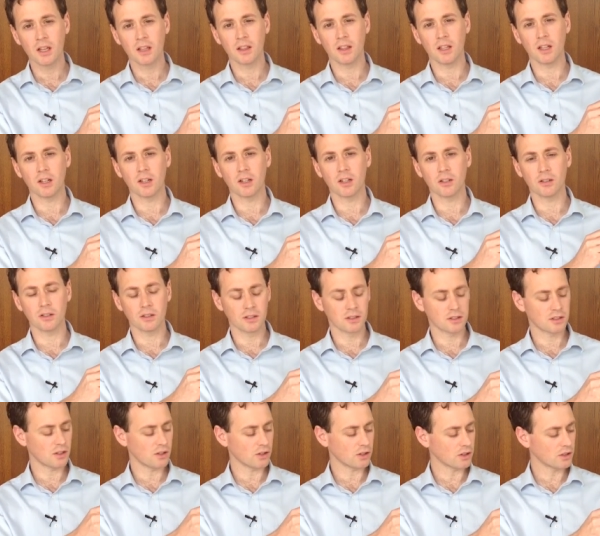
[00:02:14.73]
their
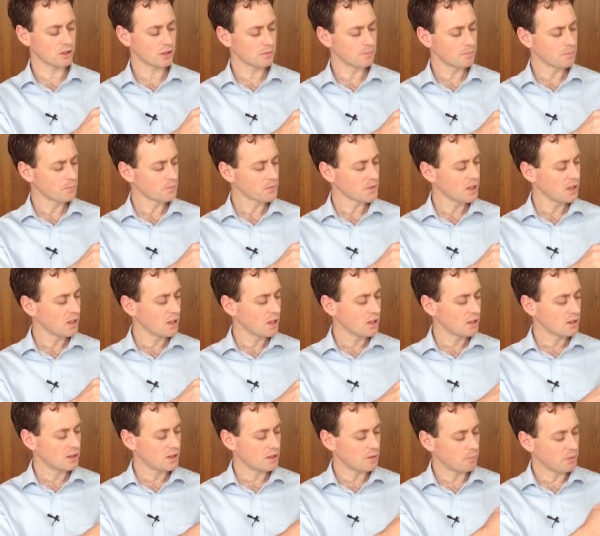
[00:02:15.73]
circuit.
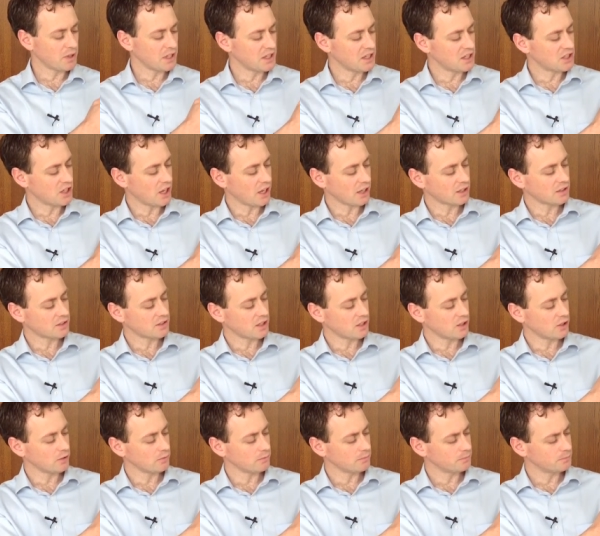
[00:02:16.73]
The P D jack is
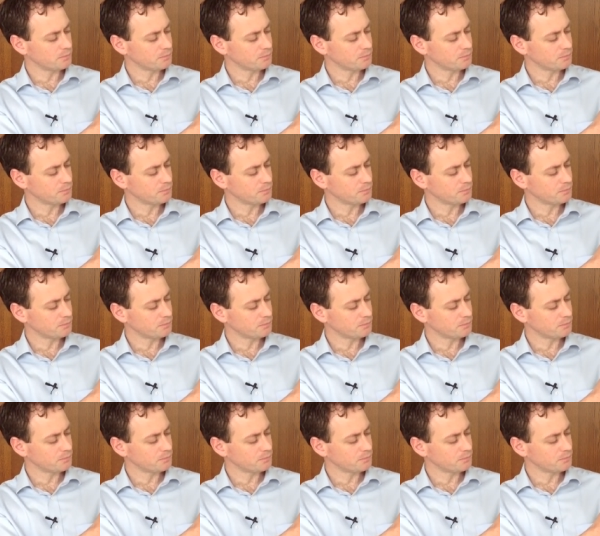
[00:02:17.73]
here,